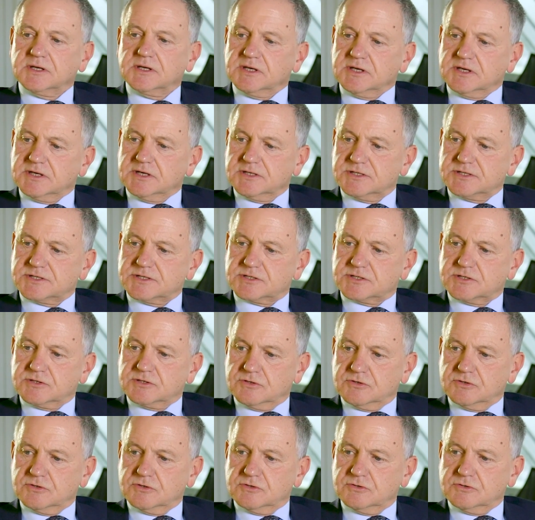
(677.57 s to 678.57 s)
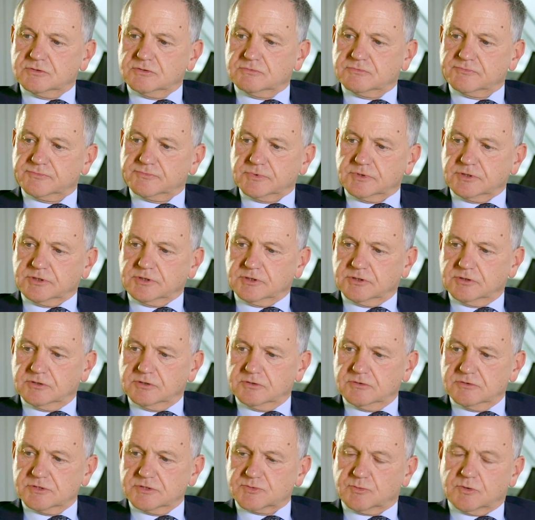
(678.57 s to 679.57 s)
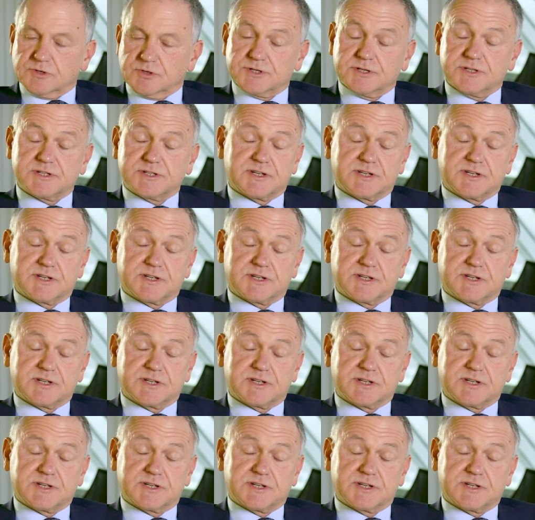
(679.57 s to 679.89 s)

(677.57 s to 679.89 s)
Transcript: is to use what is